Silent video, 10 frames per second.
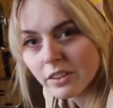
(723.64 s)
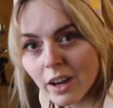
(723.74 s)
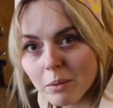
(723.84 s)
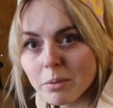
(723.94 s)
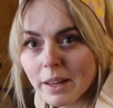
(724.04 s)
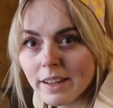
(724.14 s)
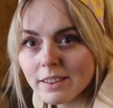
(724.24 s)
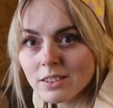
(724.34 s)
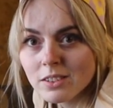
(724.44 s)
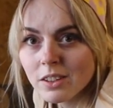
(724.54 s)
9
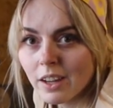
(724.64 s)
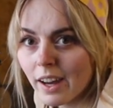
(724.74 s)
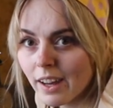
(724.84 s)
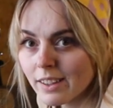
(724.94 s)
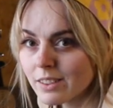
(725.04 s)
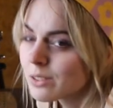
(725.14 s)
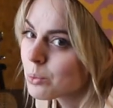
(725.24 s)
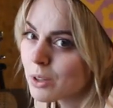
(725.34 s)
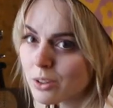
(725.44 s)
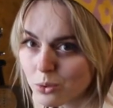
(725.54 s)
plants, and
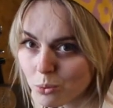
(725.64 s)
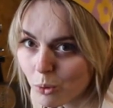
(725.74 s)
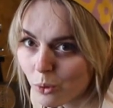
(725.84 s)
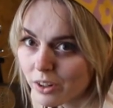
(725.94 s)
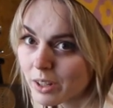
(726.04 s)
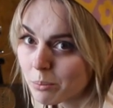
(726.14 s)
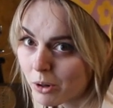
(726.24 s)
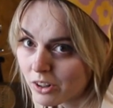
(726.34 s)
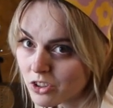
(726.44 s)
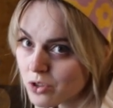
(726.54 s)
we'll do more in
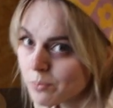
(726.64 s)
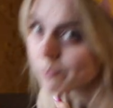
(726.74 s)
March.